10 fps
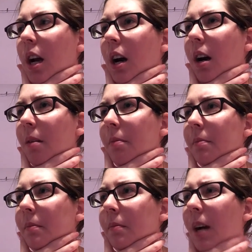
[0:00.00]

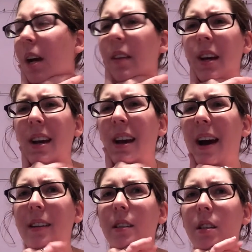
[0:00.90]
um, I think I
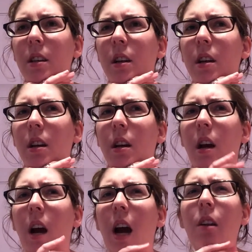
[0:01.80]
asked,
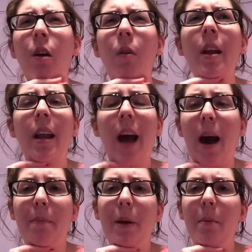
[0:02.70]
I don't know what had
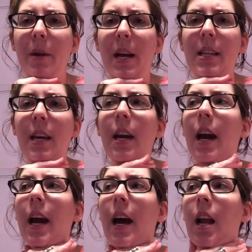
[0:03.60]
happened, but I think
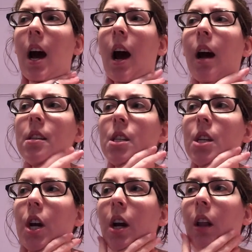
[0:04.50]
I had asked
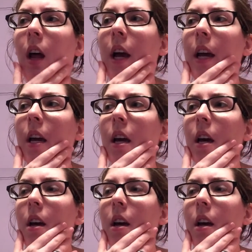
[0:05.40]
her like,